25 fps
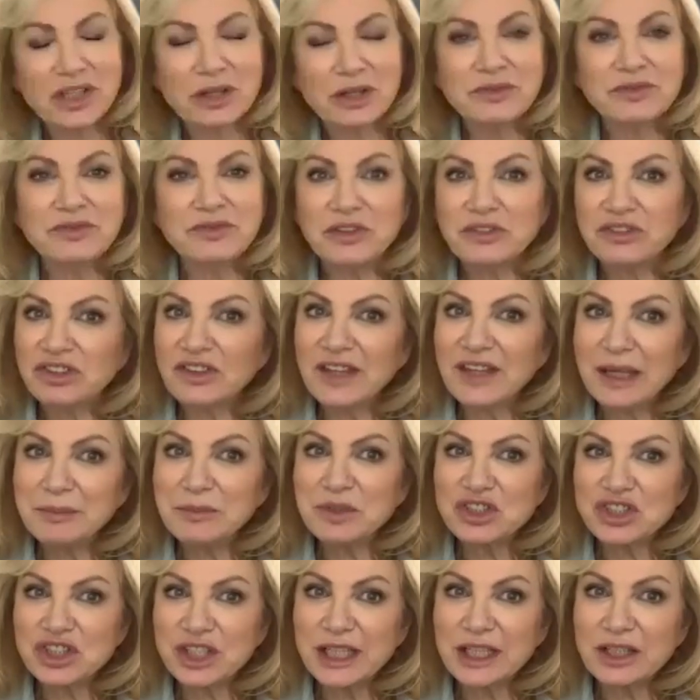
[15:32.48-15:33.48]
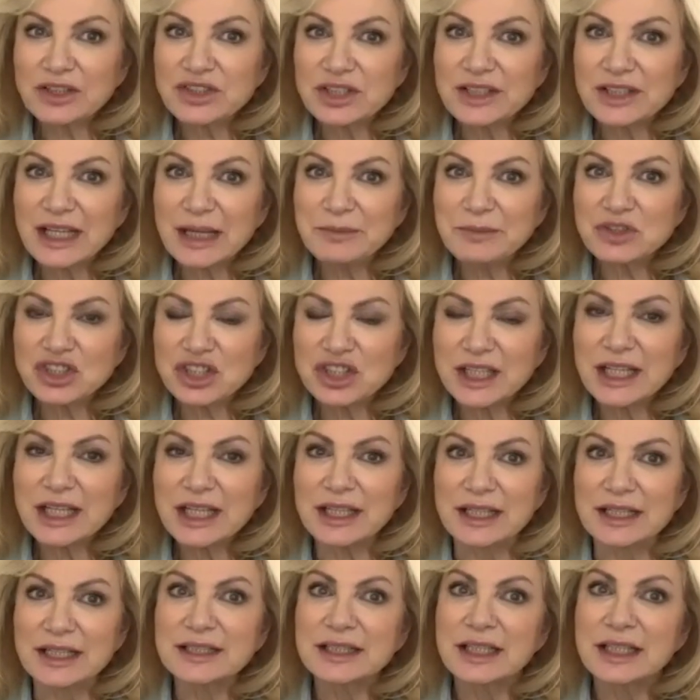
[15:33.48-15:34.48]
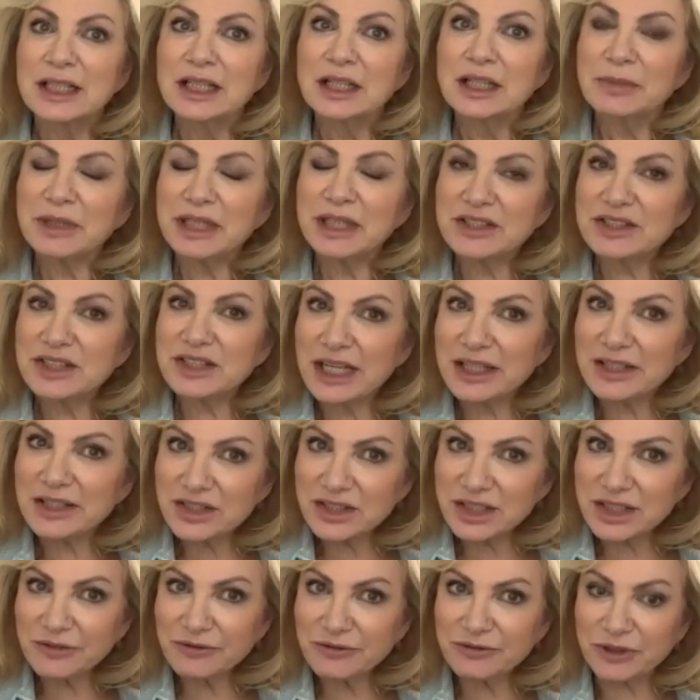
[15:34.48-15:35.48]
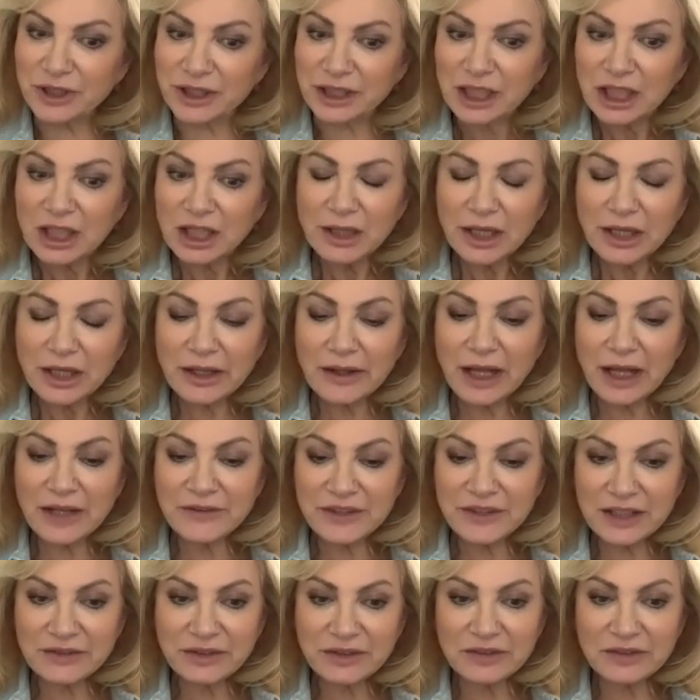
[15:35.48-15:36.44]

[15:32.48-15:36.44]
do. To them she is. But it's different. I think